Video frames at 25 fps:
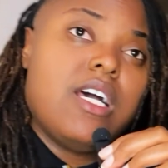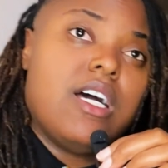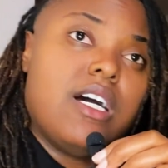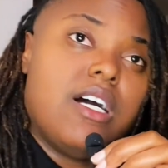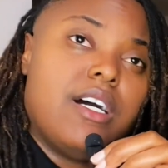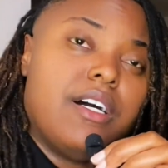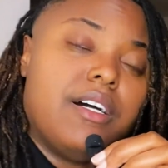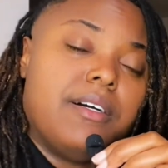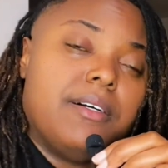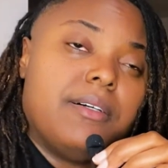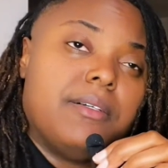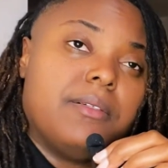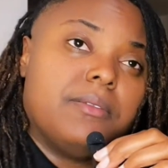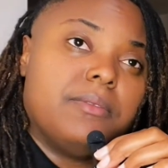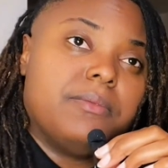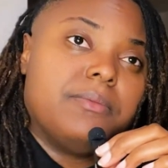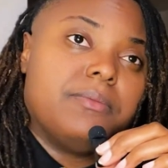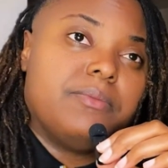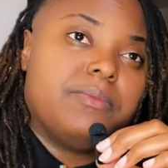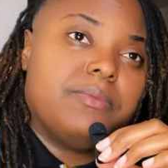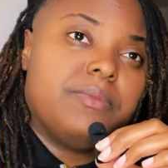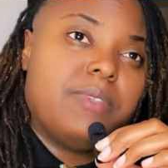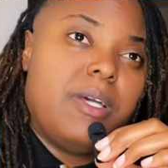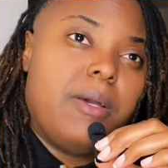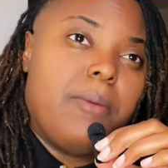
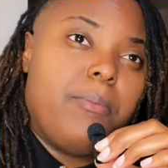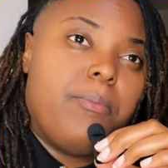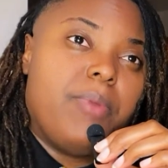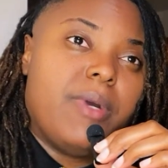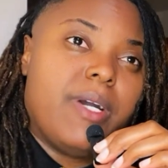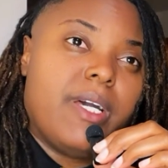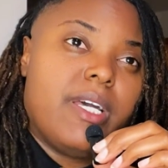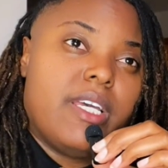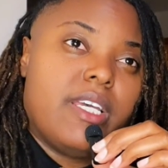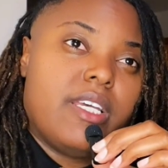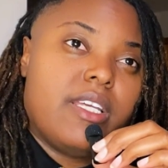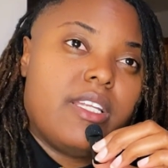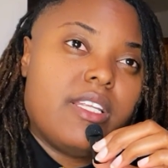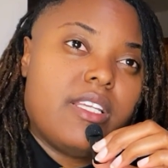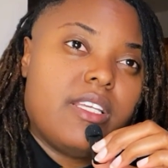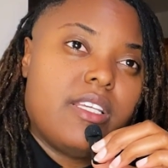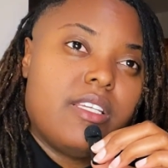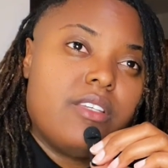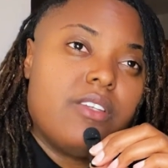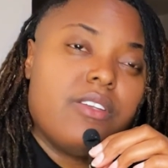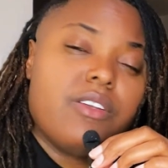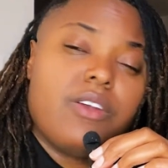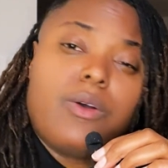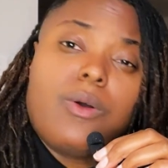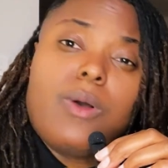But
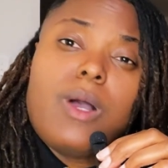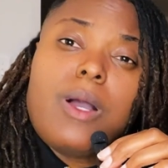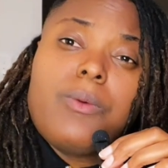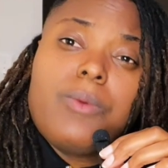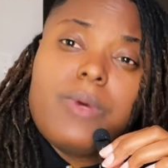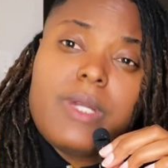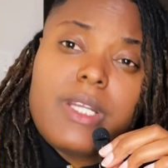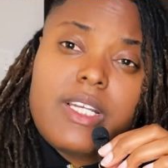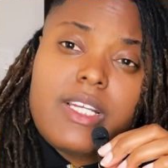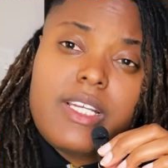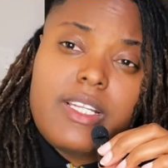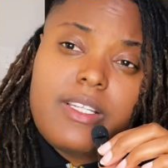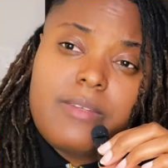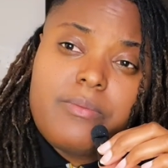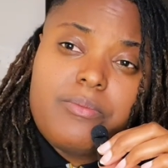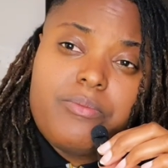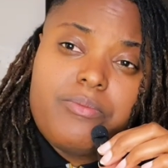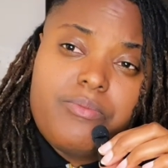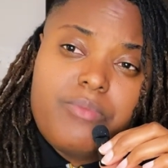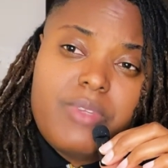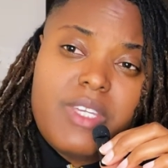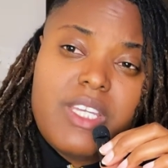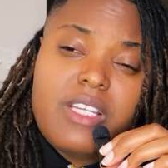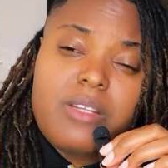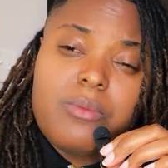I wanted to
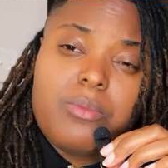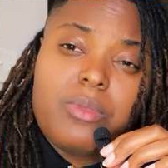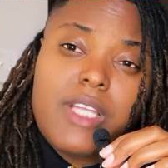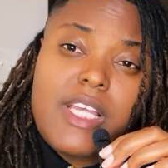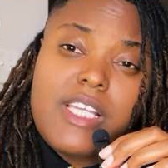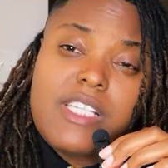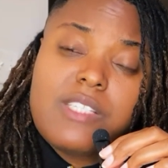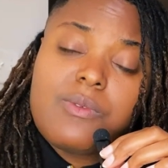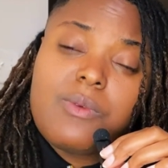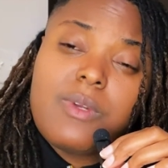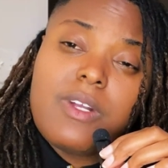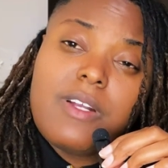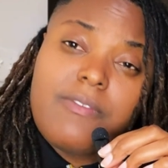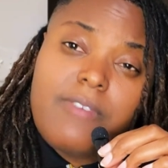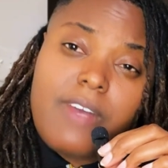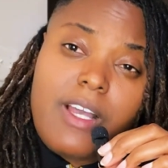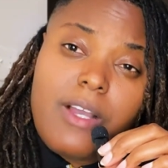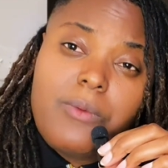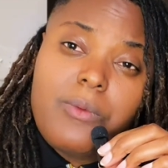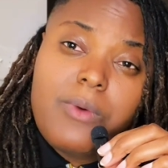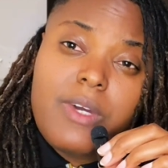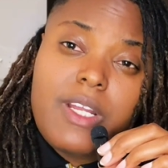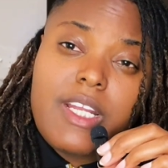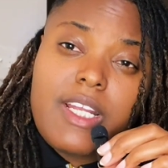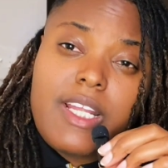be in a place where if I
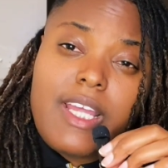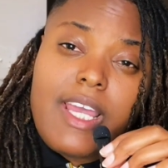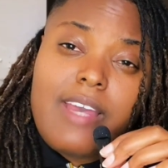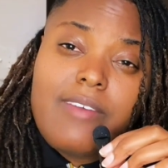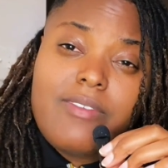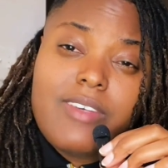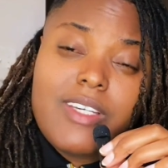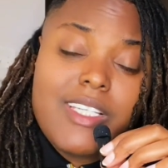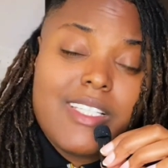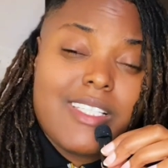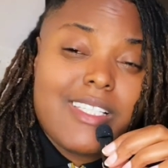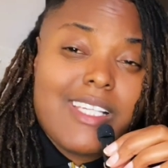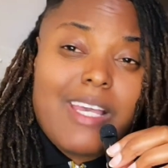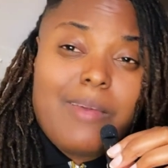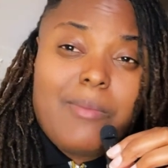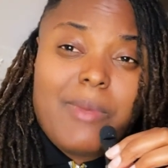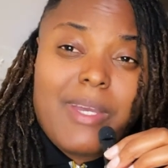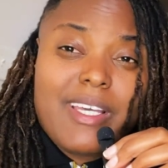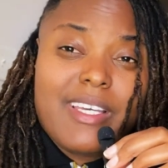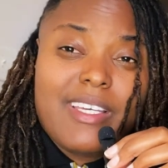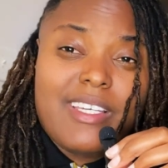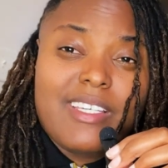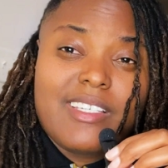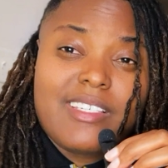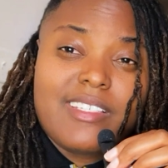wanted to have a good time, I
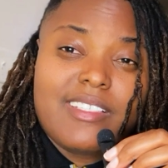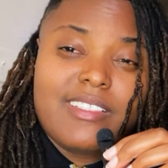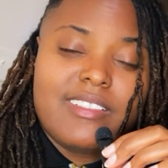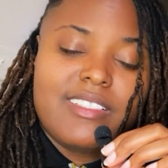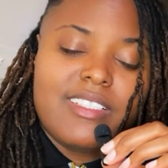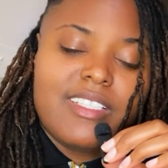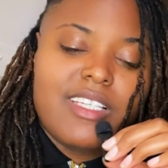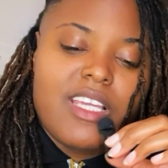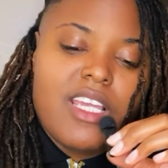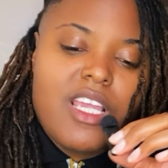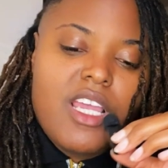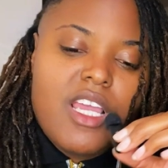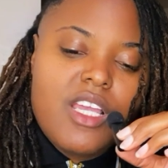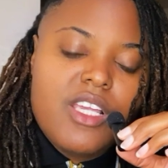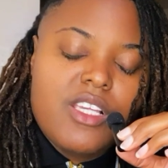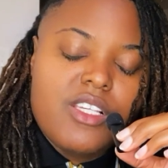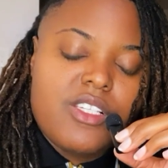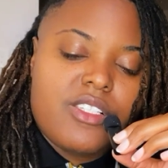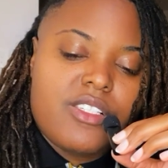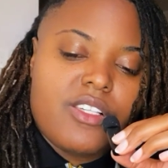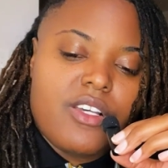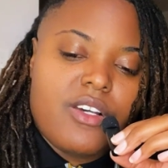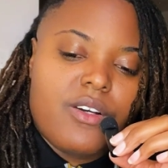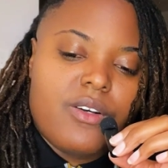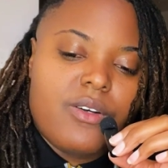could.
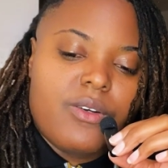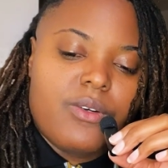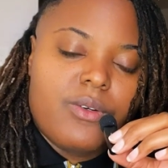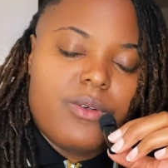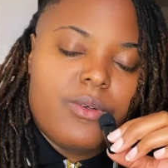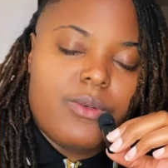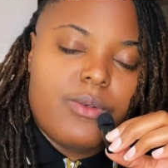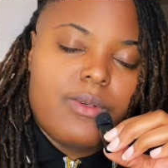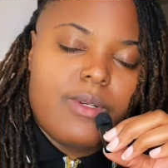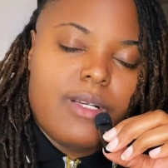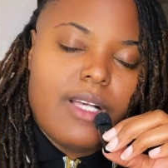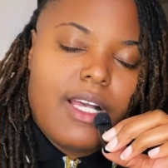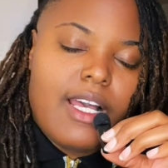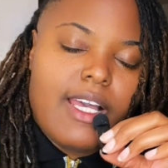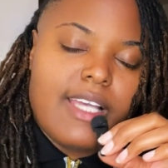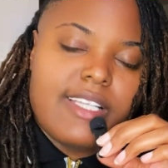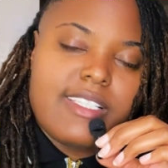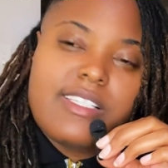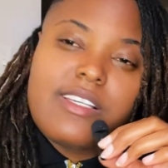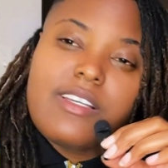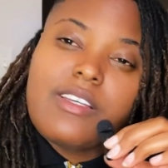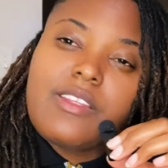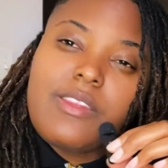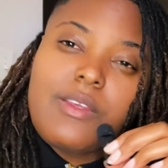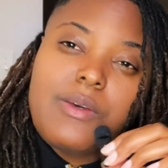So I
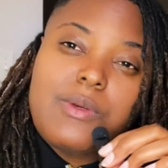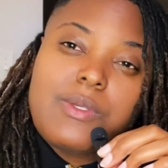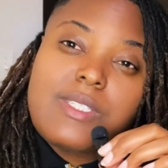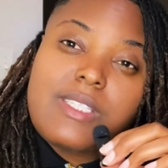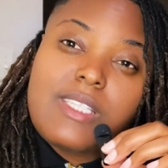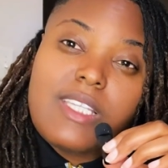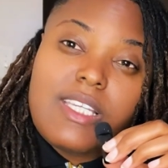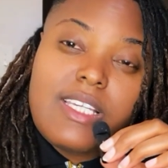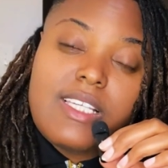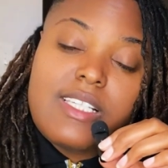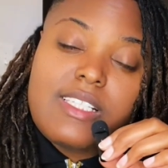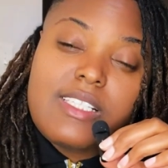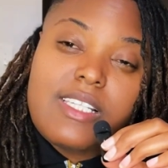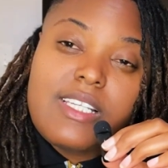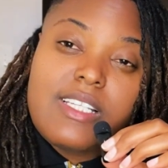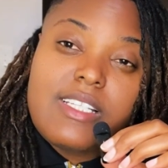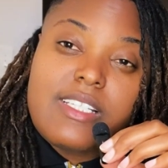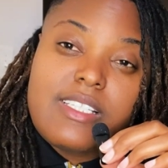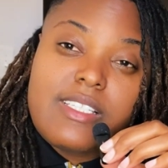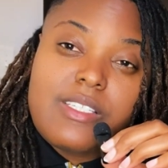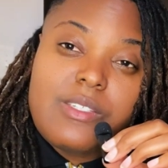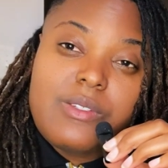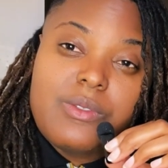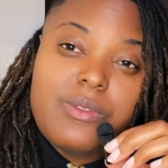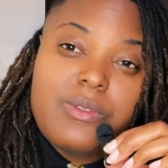took those things
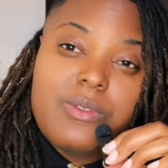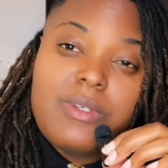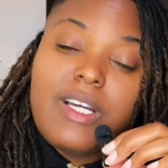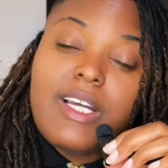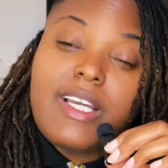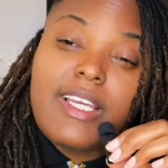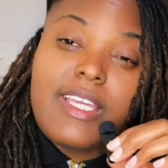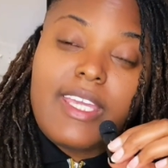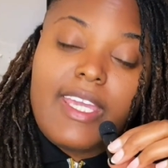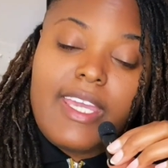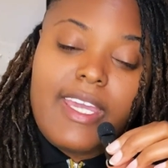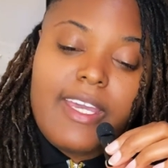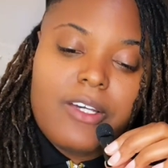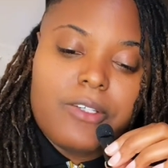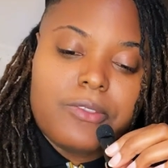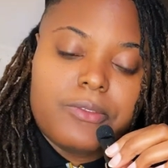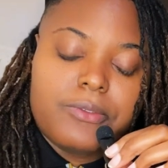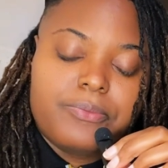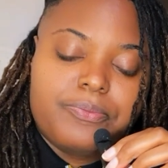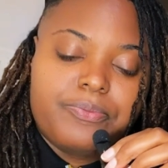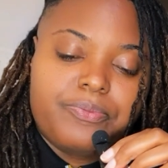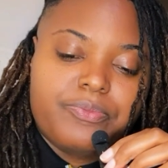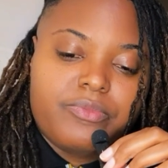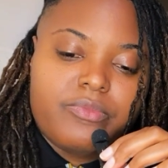into account.